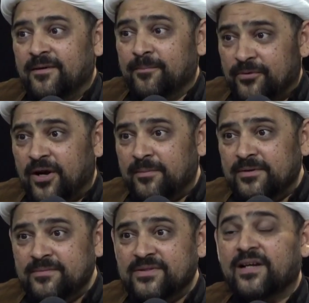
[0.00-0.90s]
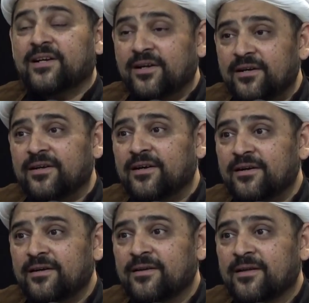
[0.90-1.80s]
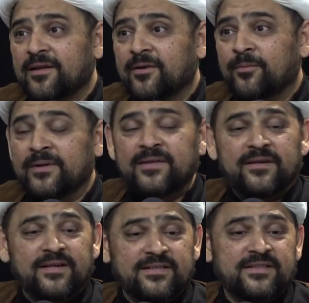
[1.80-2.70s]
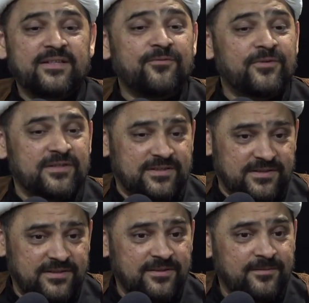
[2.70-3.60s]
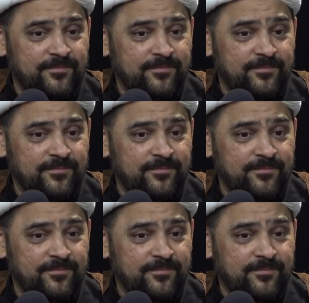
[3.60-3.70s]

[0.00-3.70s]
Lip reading: Problems occur when there is a difference.